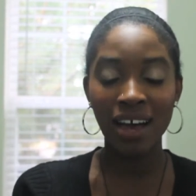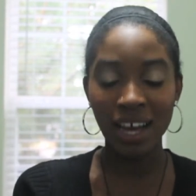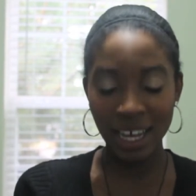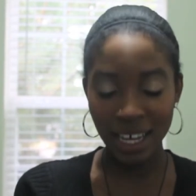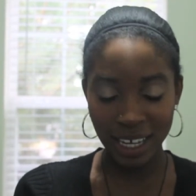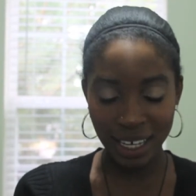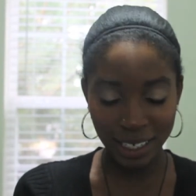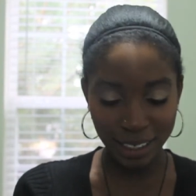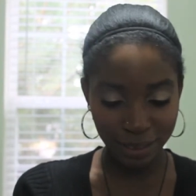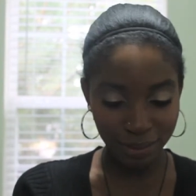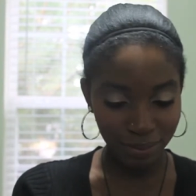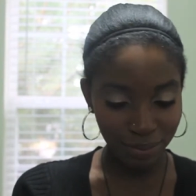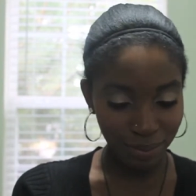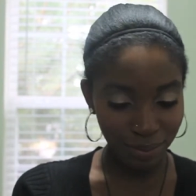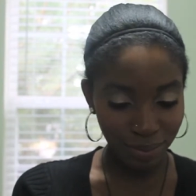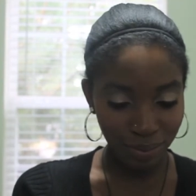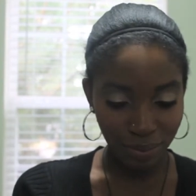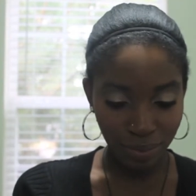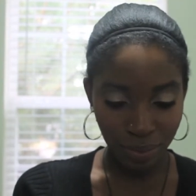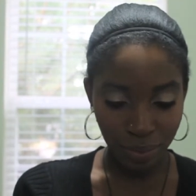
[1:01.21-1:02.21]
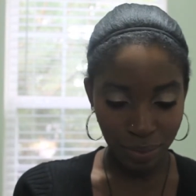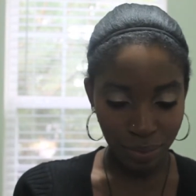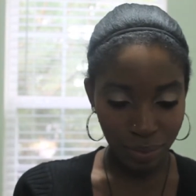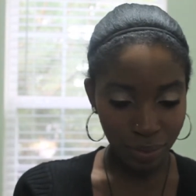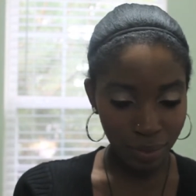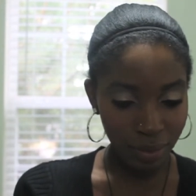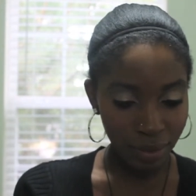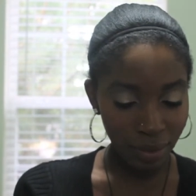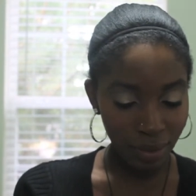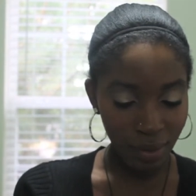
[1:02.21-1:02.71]
Um,
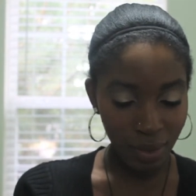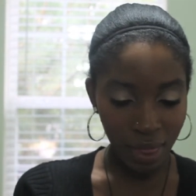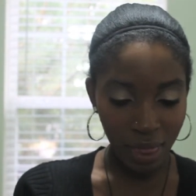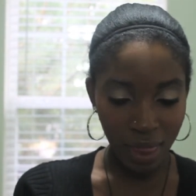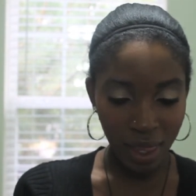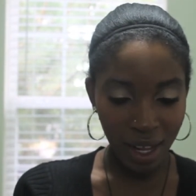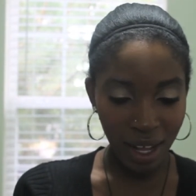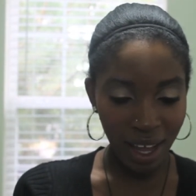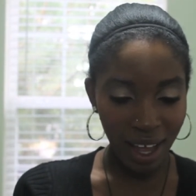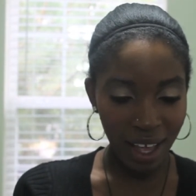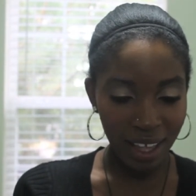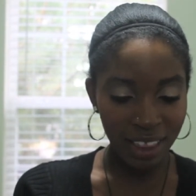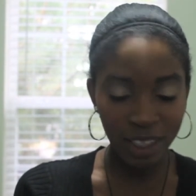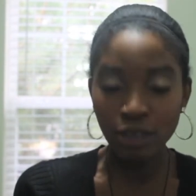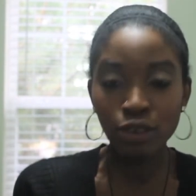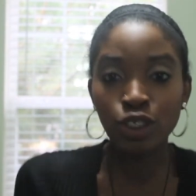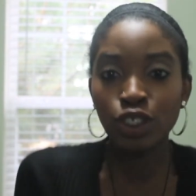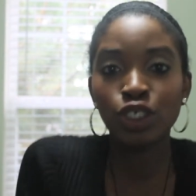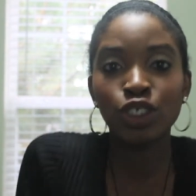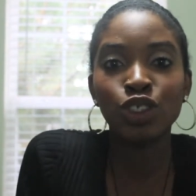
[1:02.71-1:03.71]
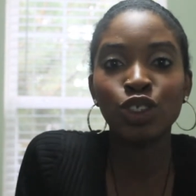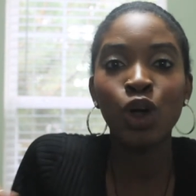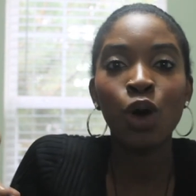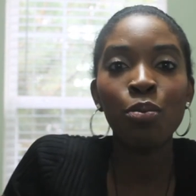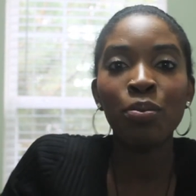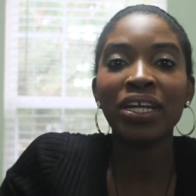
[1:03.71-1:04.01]
there's just so